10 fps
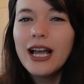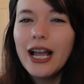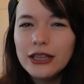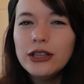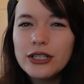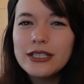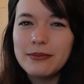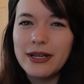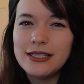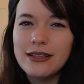I looked
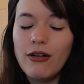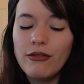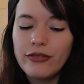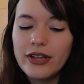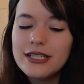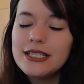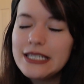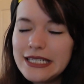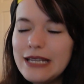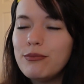at myself
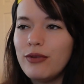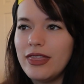deep